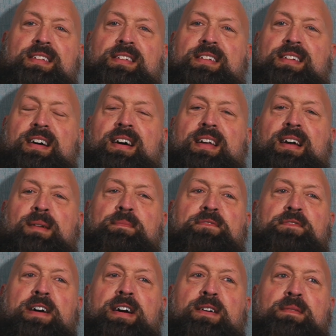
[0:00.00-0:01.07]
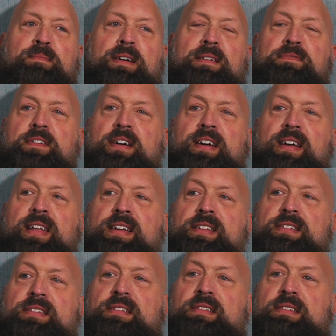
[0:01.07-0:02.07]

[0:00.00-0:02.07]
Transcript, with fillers: God, I'm firing my agent.